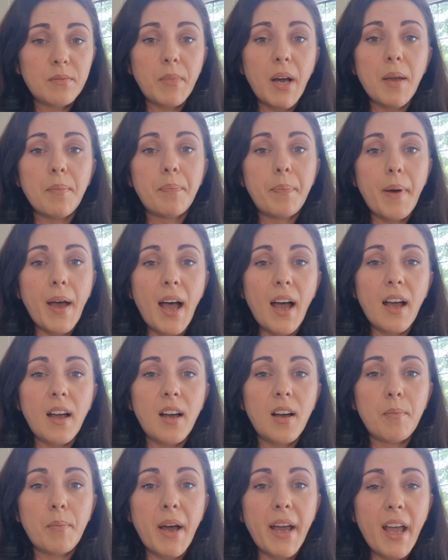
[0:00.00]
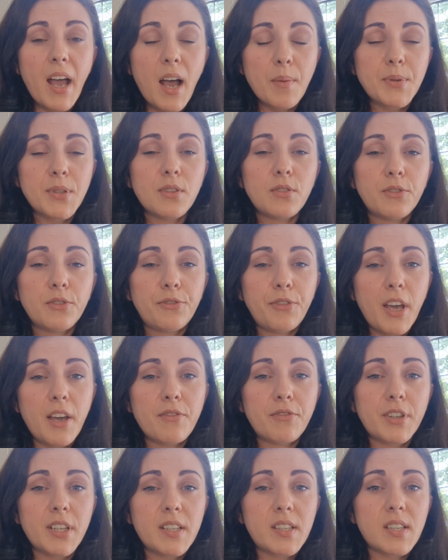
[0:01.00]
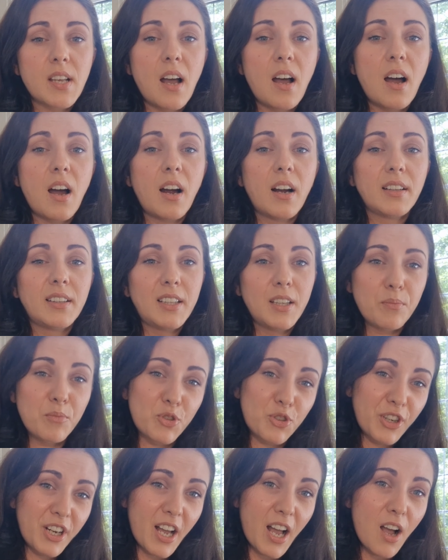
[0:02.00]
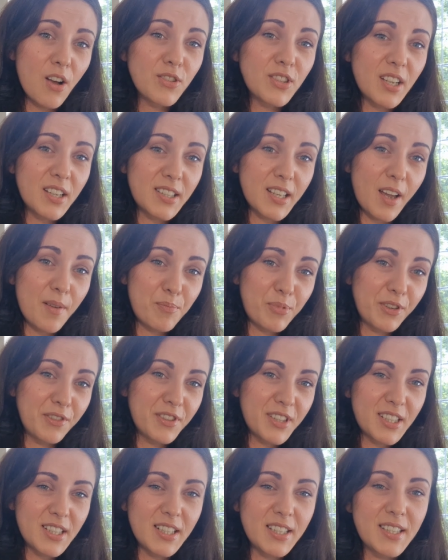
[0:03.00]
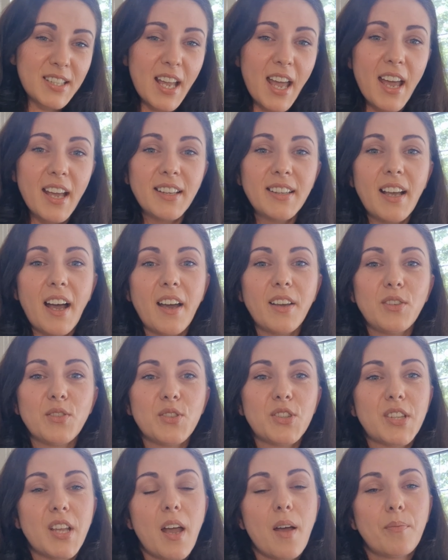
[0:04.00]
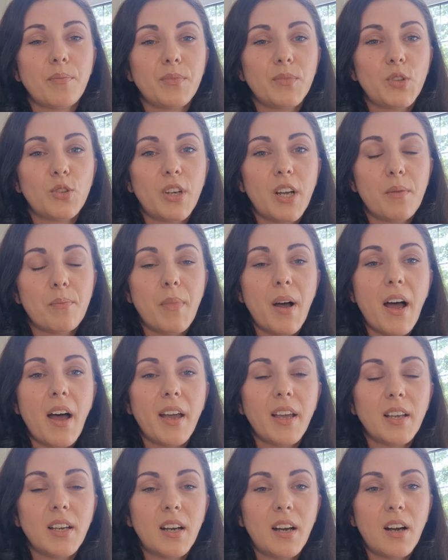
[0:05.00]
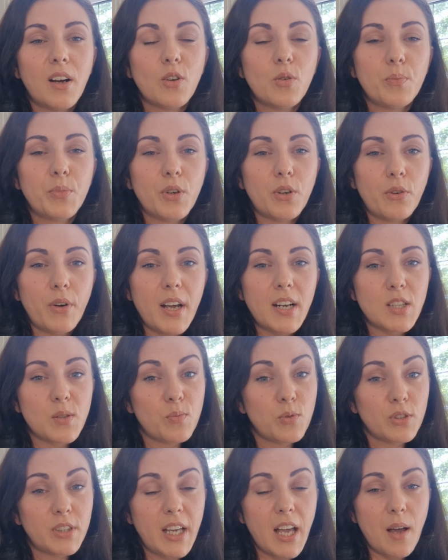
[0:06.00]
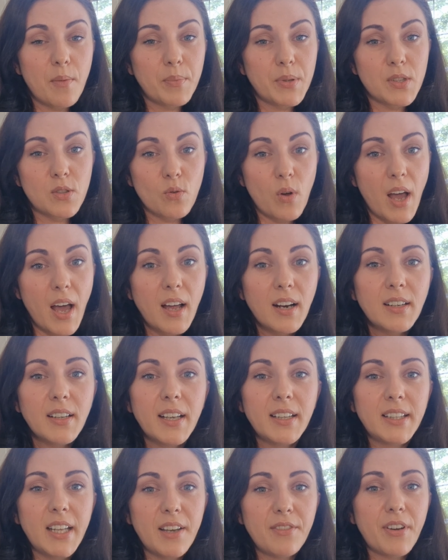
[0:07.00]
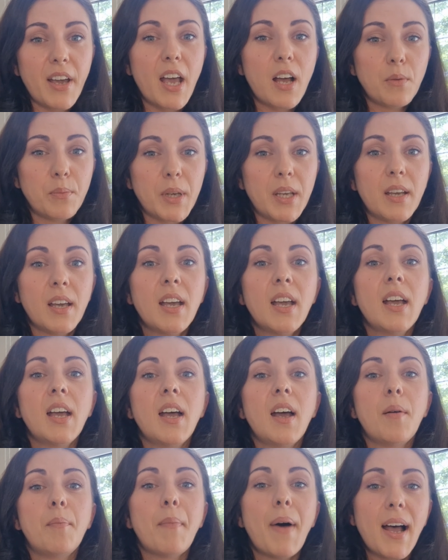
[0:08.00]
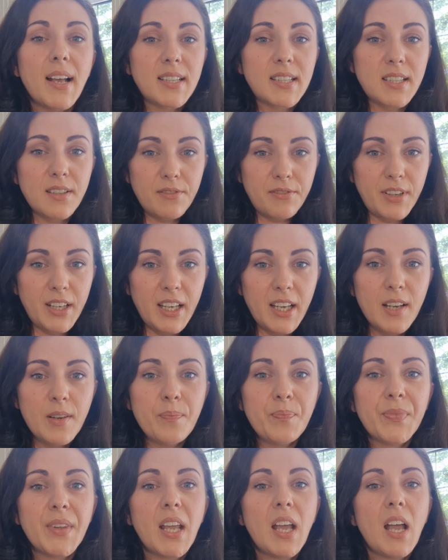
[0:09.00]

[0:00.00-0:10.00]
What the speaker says: my absolute favorites are Team Treehouse, as I previously said. I use them during my Ruby on Rails bootcamp as well, and they've helped me massively.